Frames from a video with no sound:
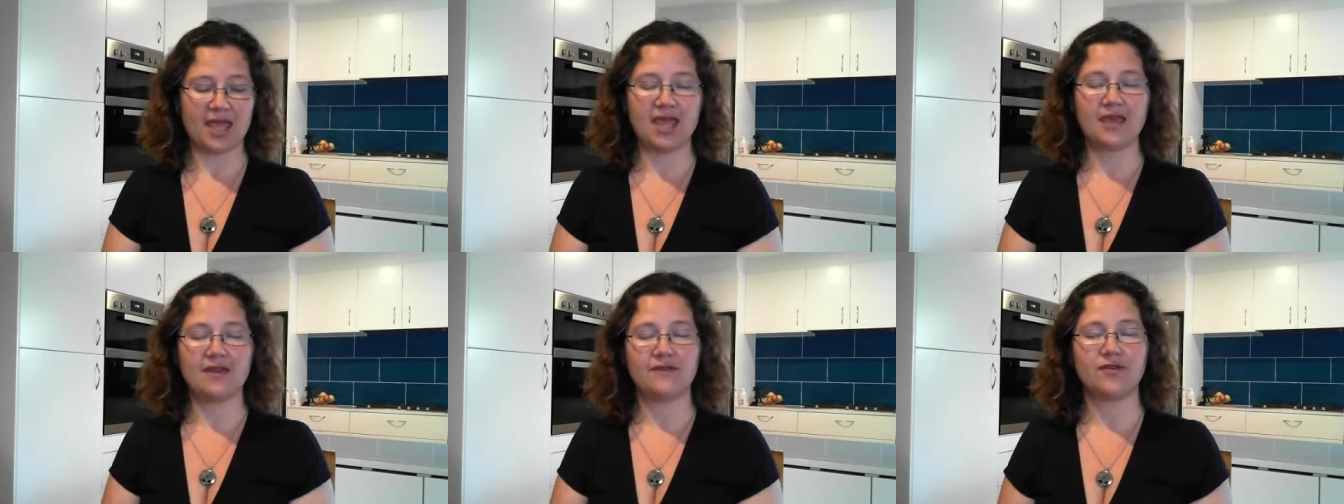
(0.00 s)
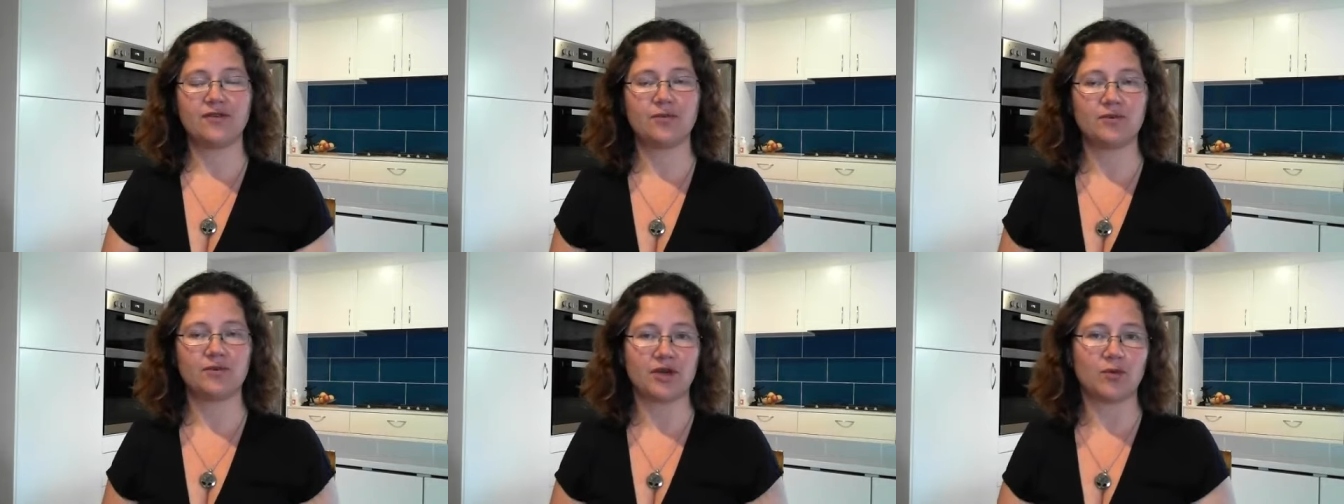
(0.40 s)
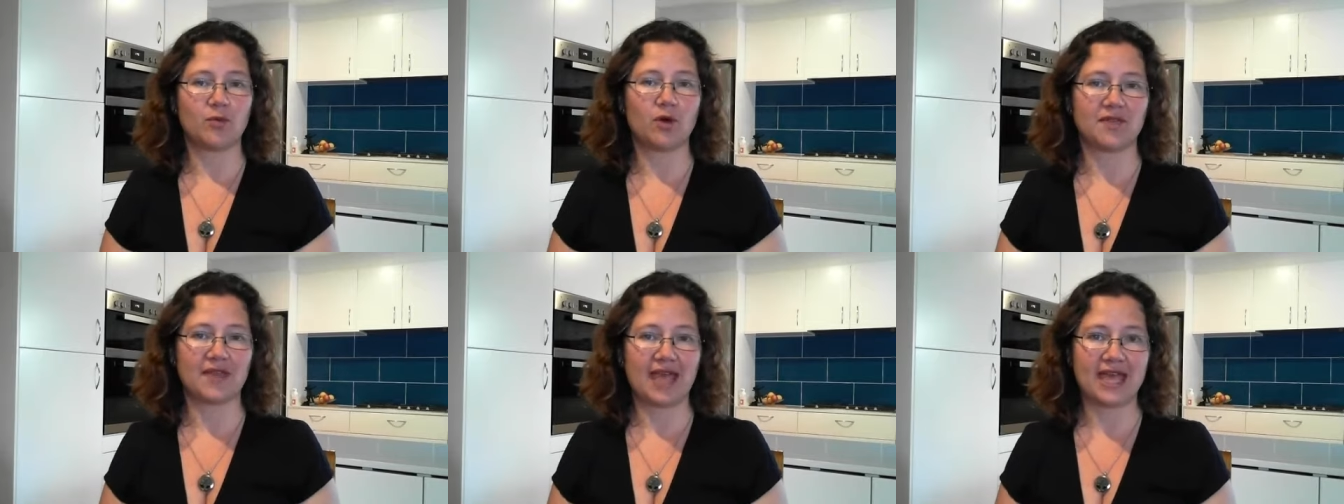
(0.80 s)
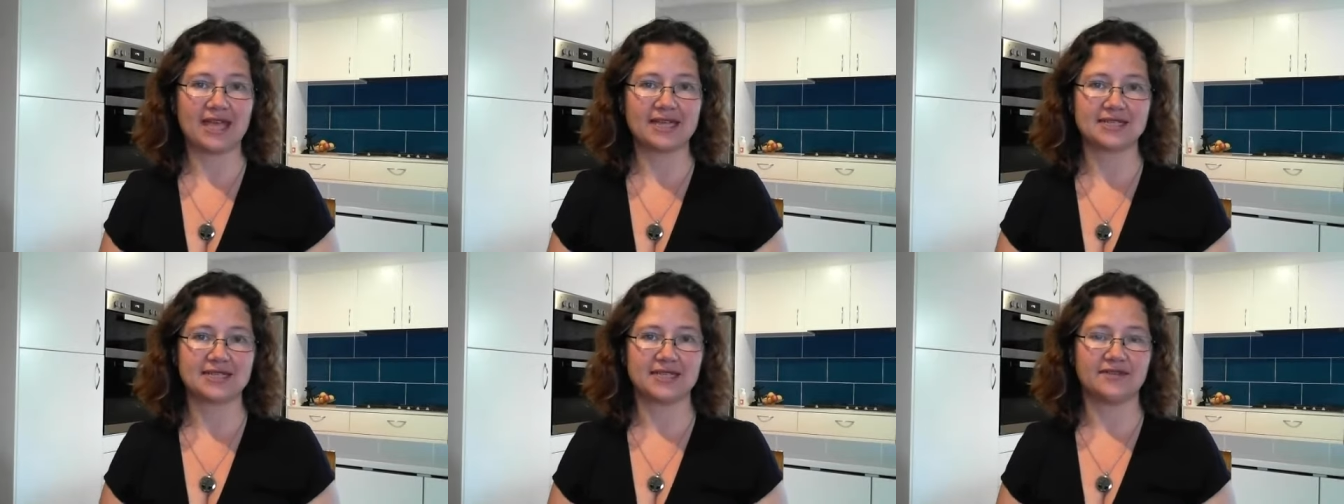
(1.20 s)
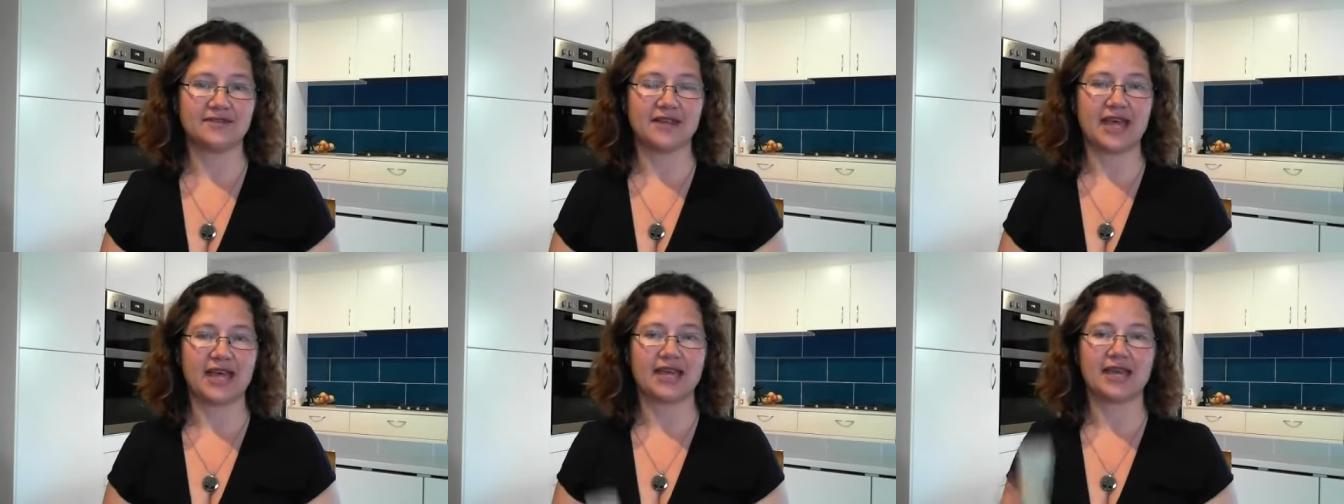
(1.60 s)
If you don't want the hassle of
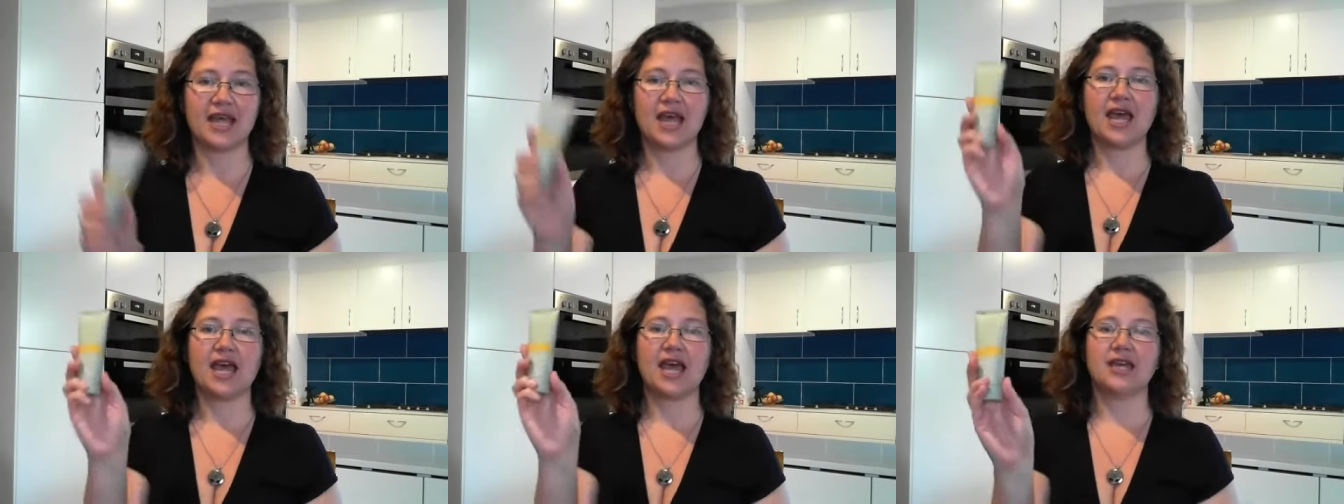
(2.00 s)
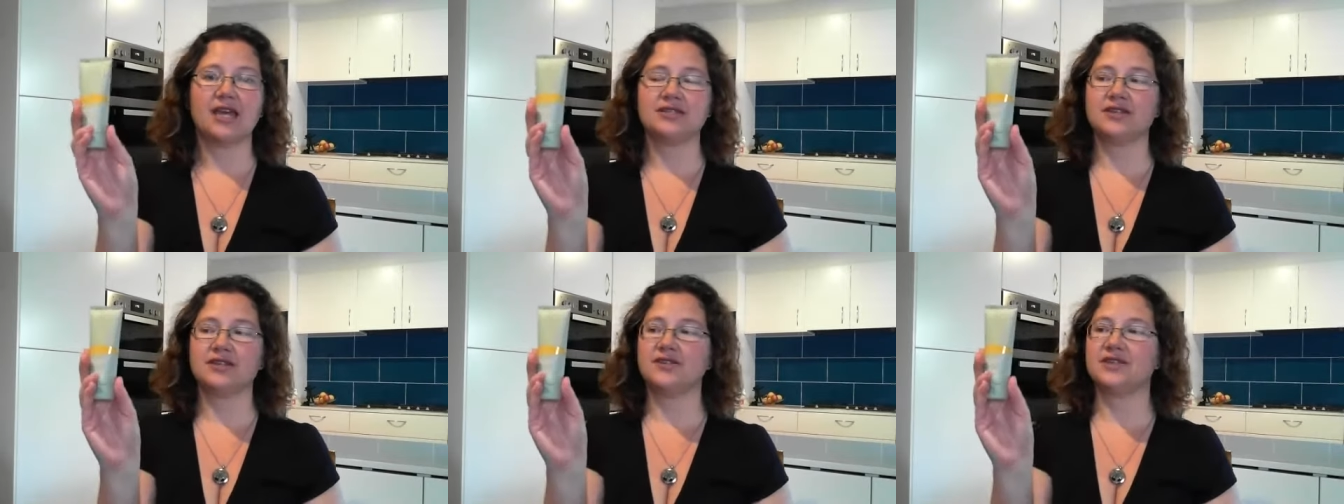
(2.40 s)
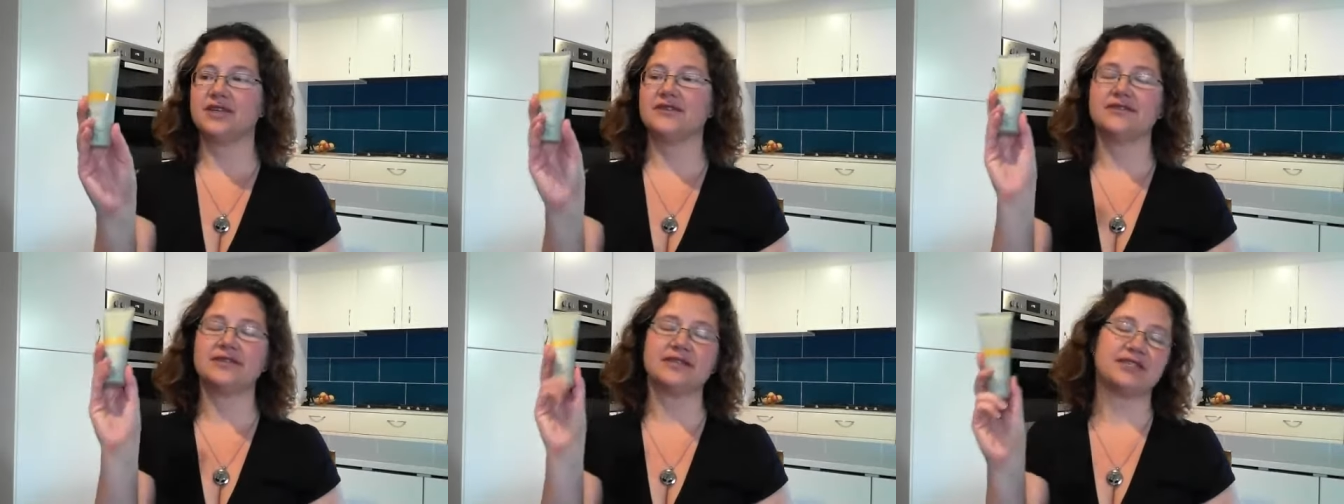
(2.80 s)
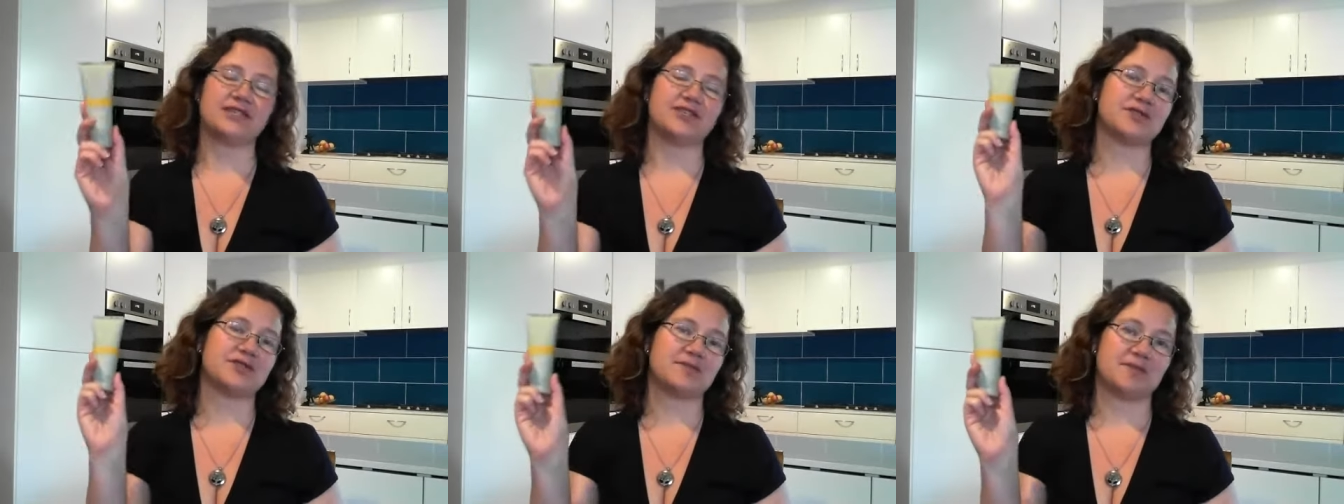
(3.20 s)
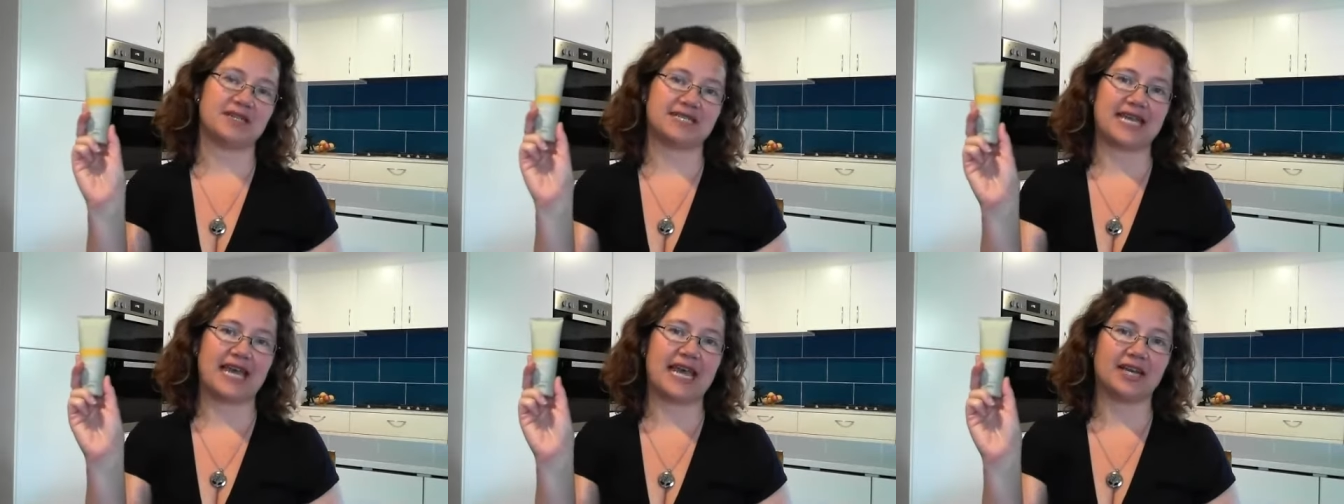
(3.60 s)
that, doTERRA's Citrus
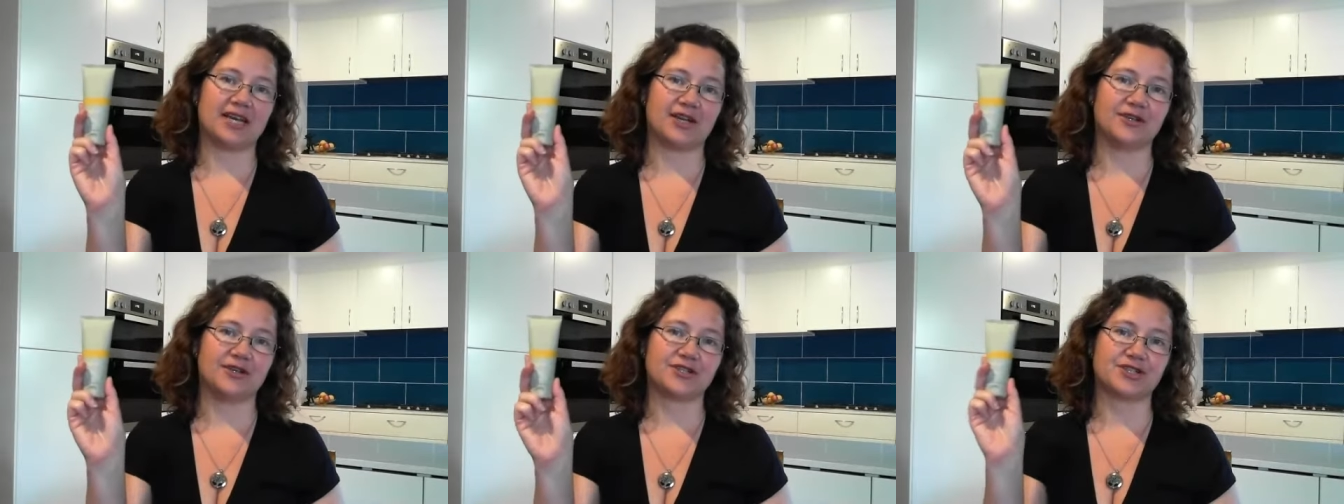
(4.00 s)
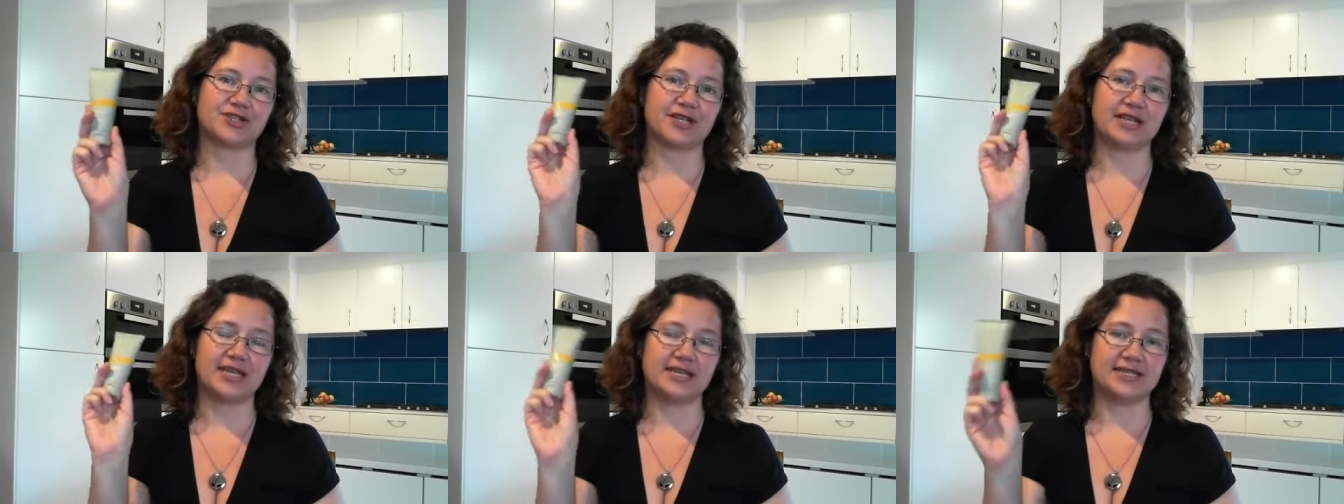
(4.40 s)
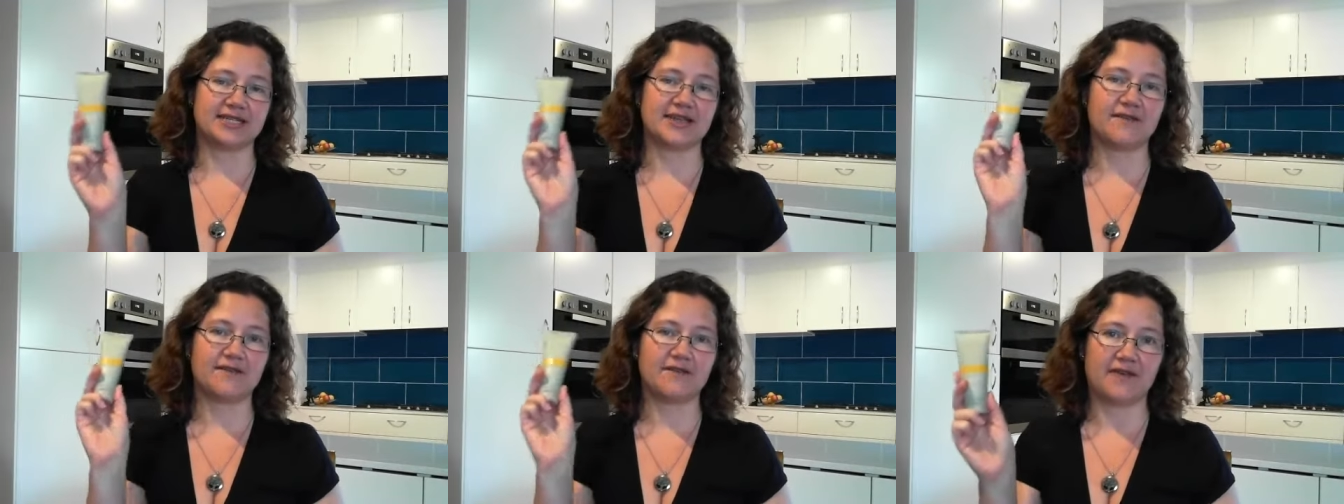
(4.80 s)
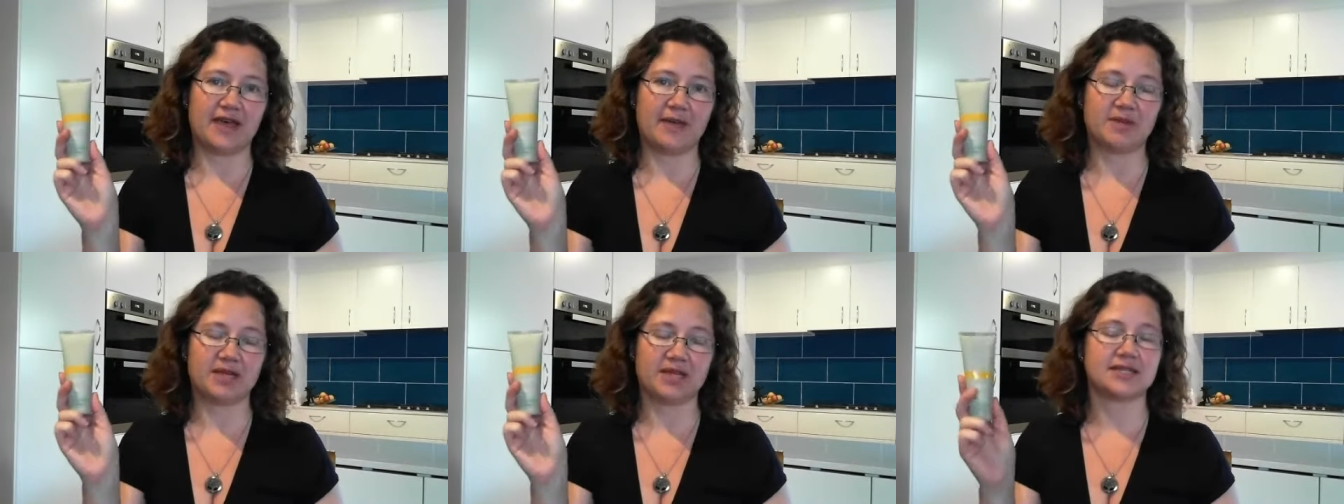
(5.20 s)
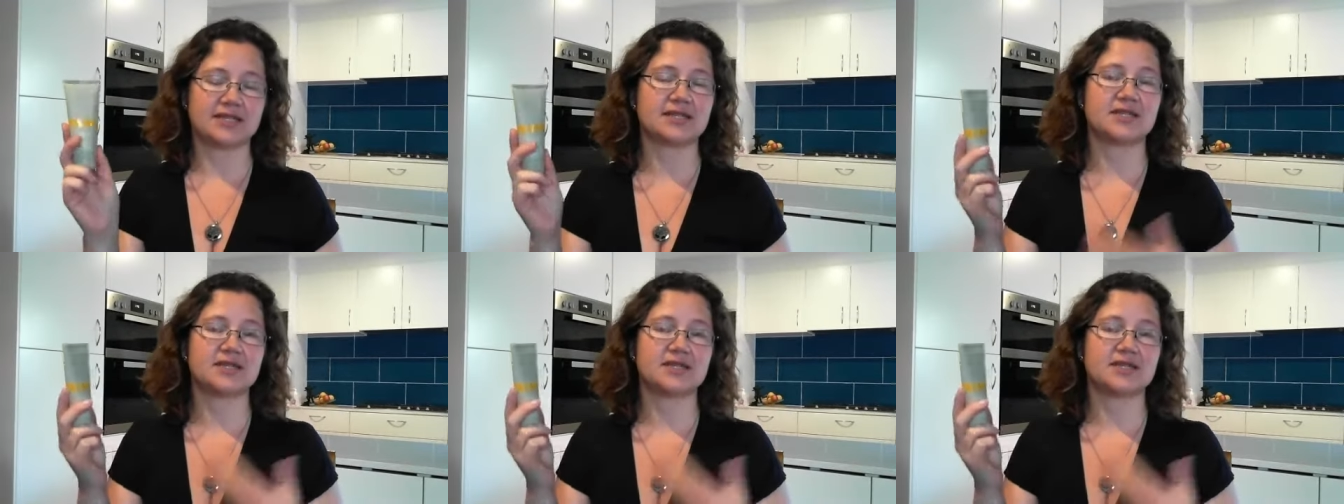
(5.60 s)
Bliss hand lotion is fabulous.